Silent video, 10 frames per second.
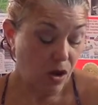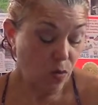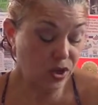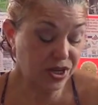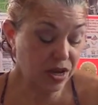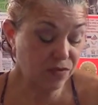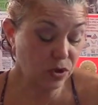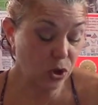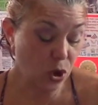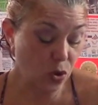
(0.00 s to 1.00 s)
When David
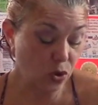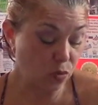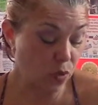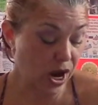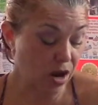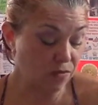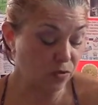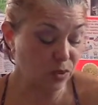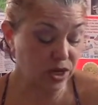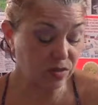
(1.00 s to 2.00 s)
Koch ran for
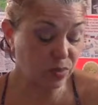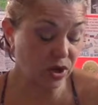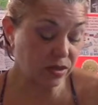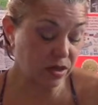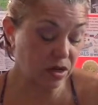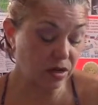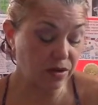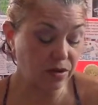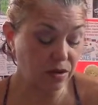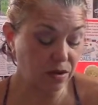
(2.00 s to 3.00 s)
vice
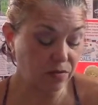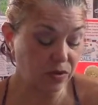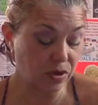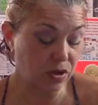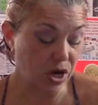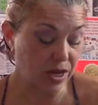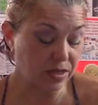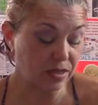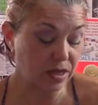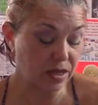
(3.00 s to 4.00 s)
president of the United
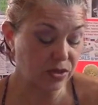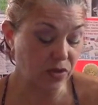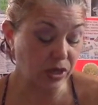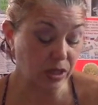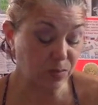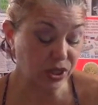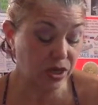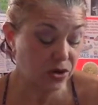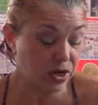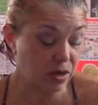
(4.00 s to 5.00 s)
States on the
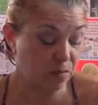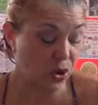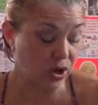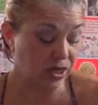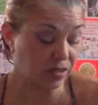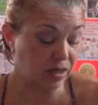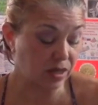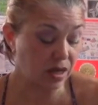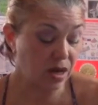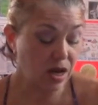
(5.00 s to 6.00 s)
Libertarian Party
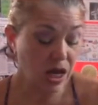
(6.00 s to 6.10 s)
ticket,